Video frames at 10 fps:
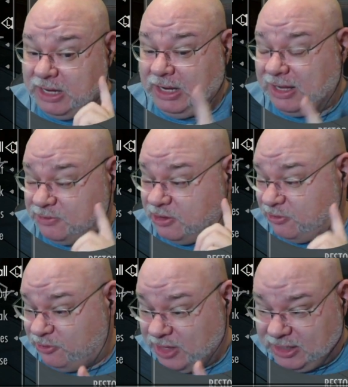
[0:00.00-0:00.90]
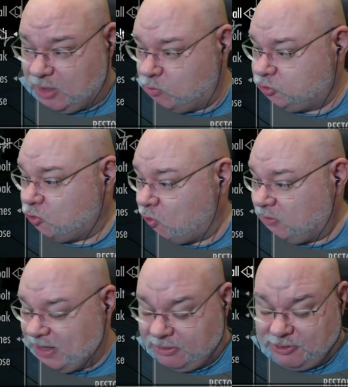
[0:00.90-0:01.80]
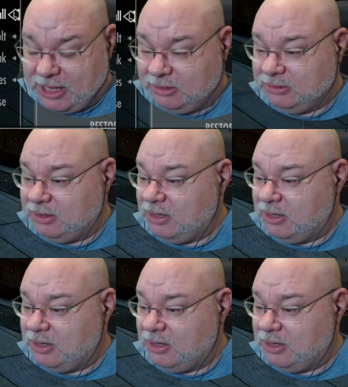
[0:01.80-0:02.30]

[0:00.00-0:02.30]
another thing, and we'll talk about that